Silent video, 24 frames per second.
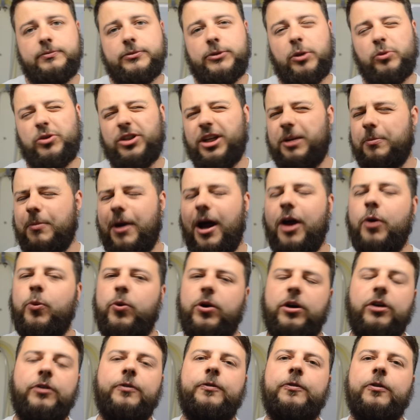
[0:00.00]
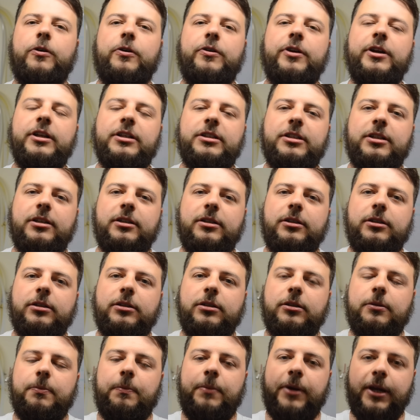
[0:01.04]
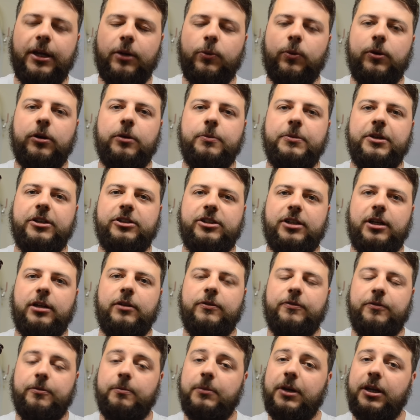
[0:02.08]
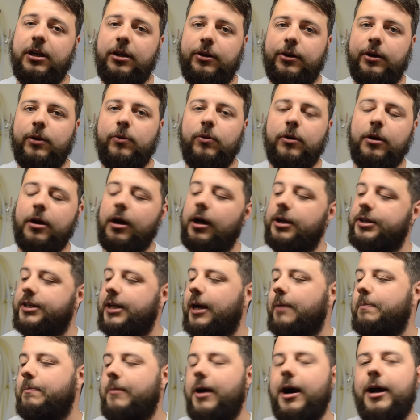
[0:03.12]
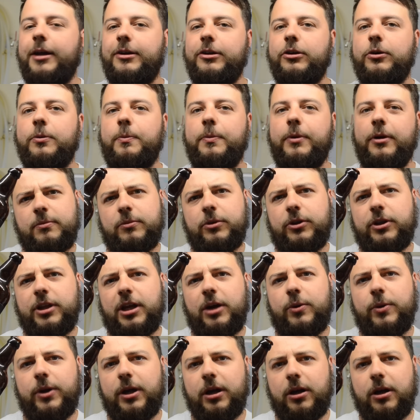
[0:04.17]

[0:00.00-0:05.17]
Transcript: Don't take my word for it. Pick one up yourself. Make your own goddamn mind up. But there we